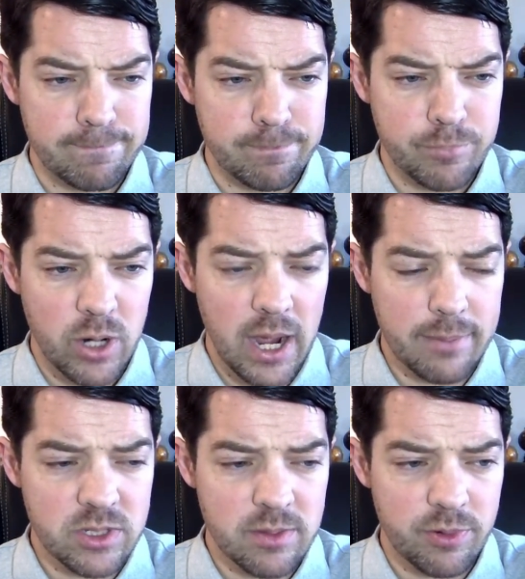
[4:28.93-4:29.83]

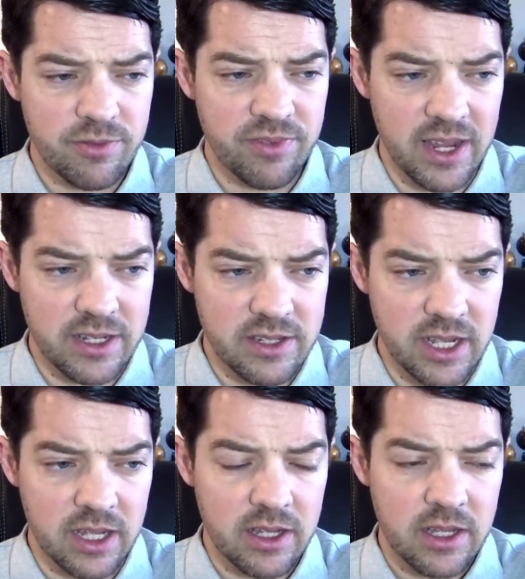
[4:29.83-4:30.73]
Perhaps
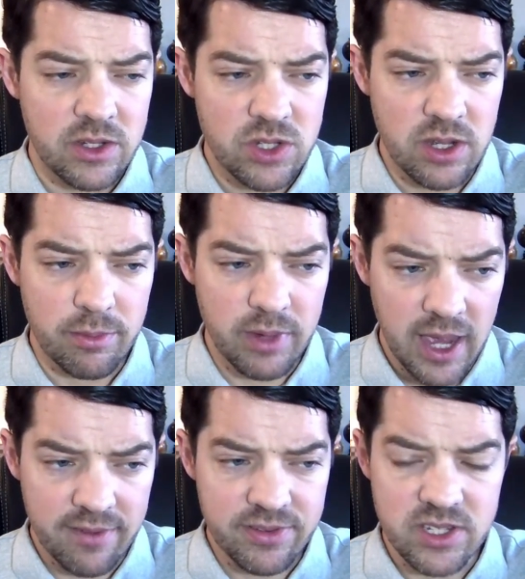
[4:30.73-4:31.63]
preventing some
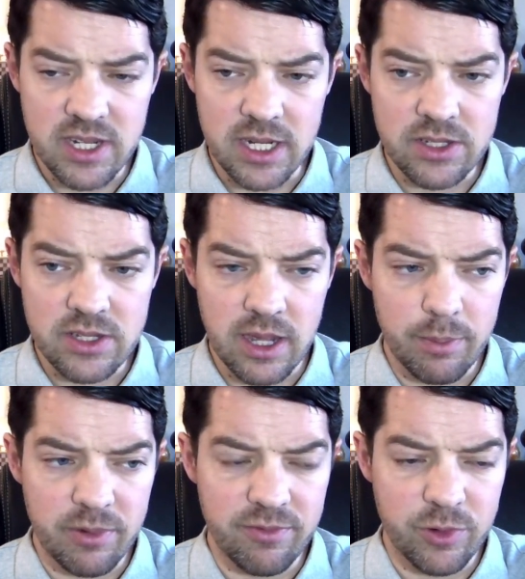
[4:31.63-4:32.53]
f6
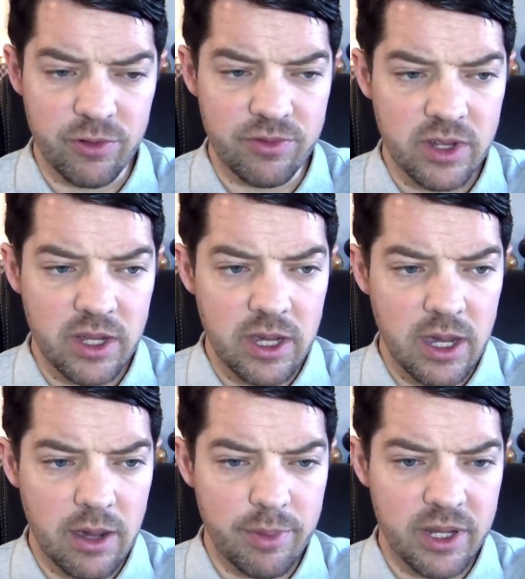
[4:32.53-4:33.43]
type of move,
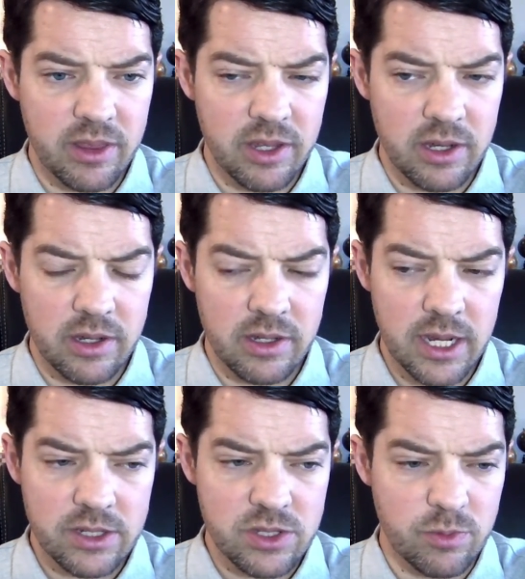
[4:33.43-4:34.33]
but the
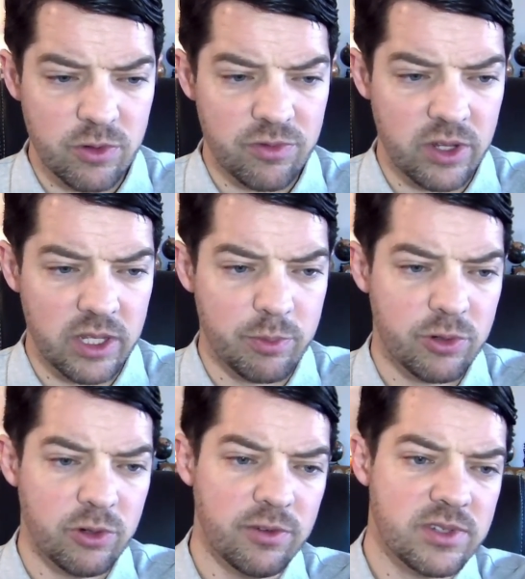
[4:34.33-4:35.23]
next move really
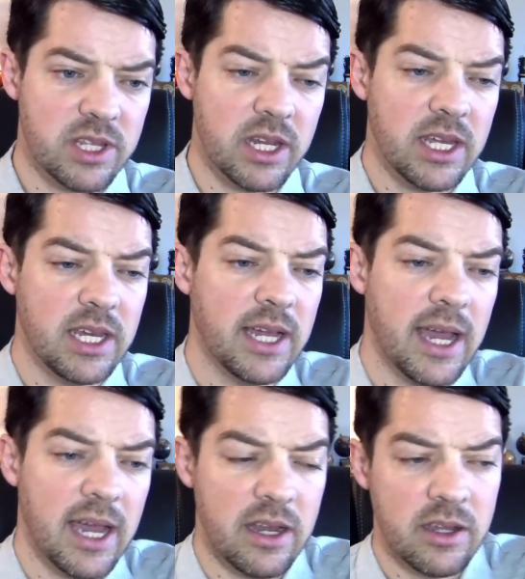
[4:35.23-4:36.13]
proves that he
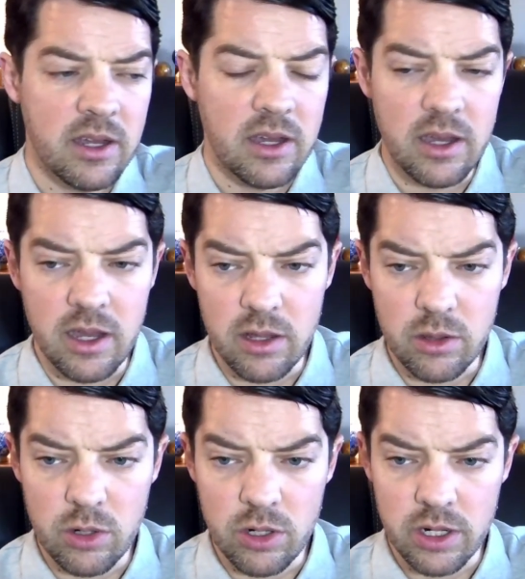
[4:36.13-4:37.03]
had a
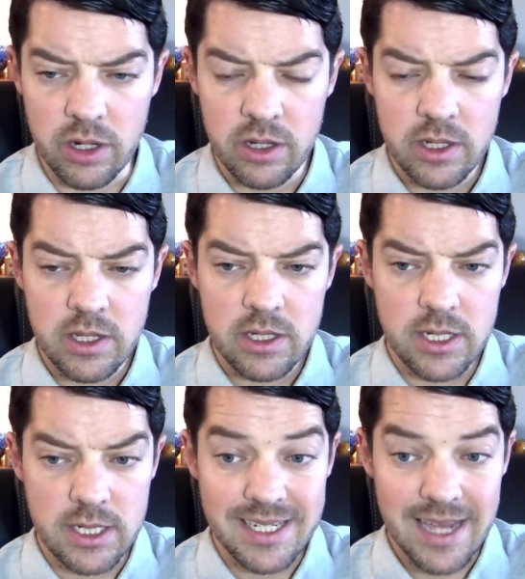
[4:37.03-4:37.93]
long
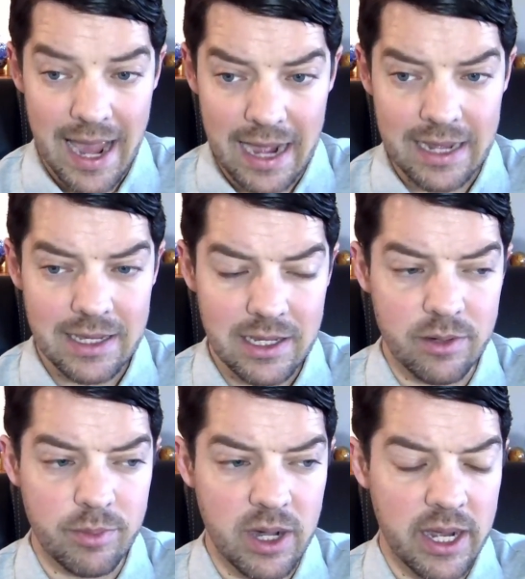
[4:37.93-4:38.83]
attack
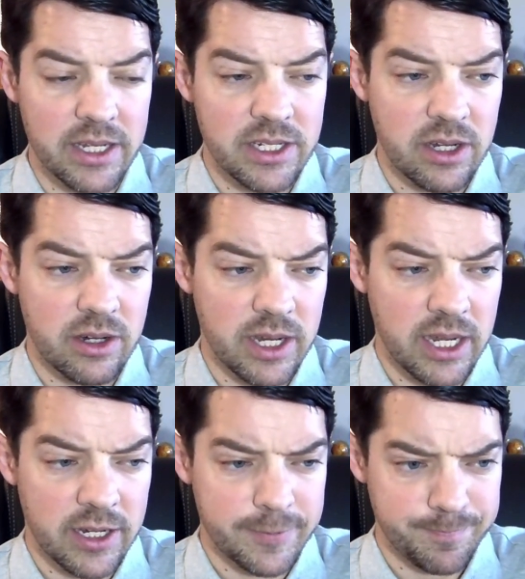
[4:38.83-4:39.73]
in mind here,
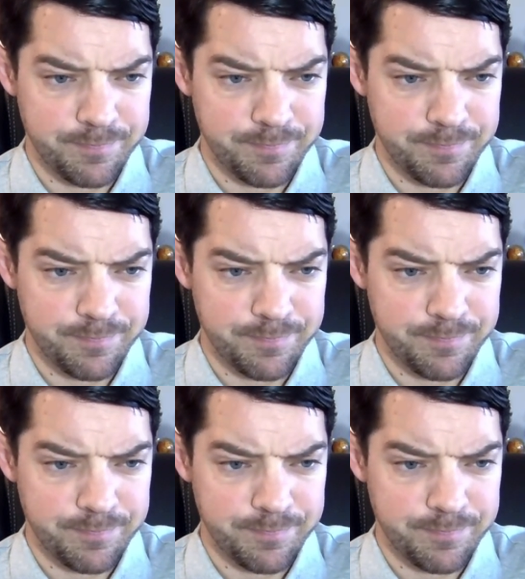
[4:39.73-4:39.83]
and